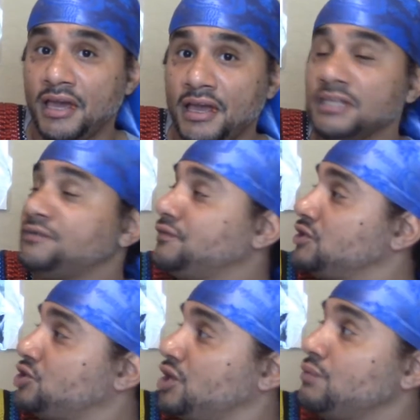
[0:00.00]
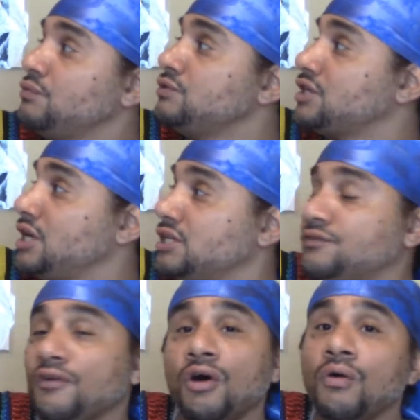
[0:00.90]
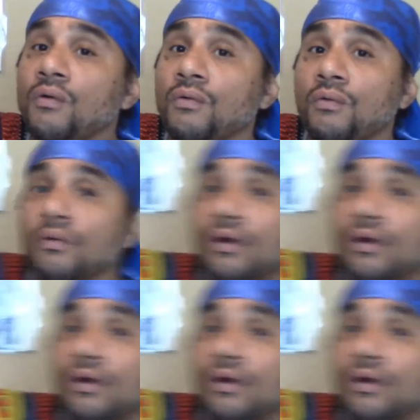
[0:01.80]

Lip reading: It's for Jewish and it's for Ogu.